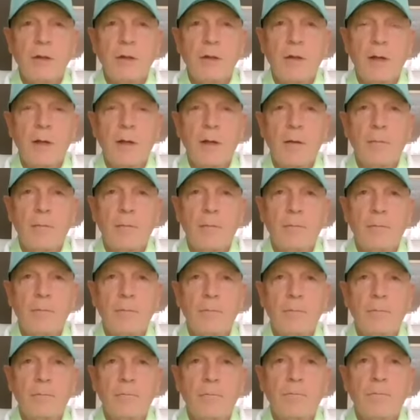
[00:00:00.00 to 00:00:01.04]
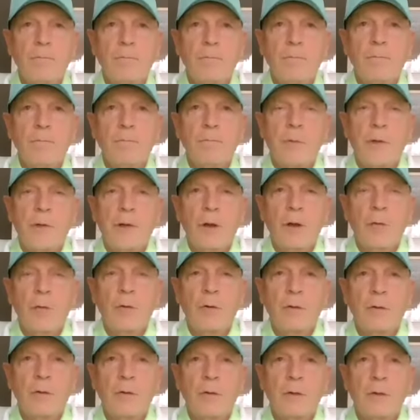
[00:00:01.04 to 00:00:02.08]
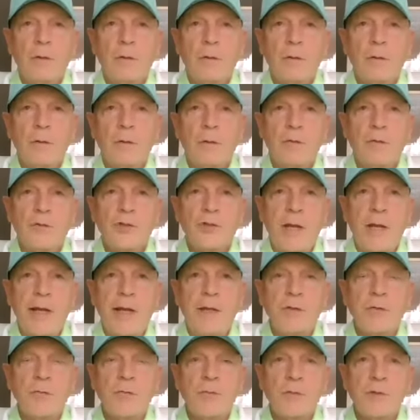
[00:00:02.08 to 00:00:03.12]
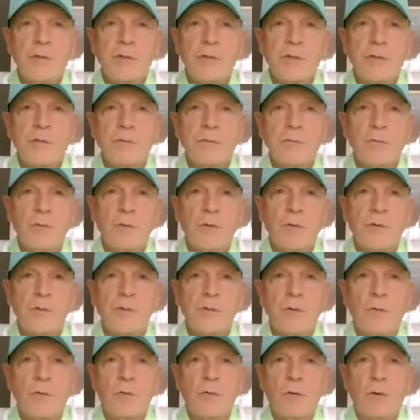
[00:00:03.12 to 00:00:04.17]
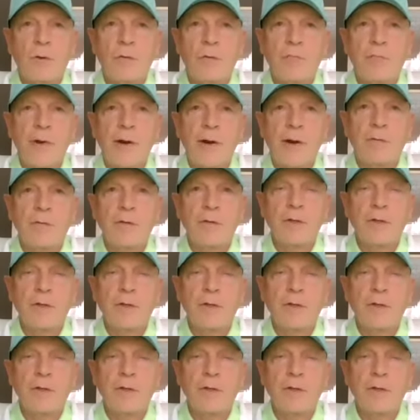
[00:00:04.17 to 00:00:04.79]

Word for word: Um, you know, it, uh, change was was all around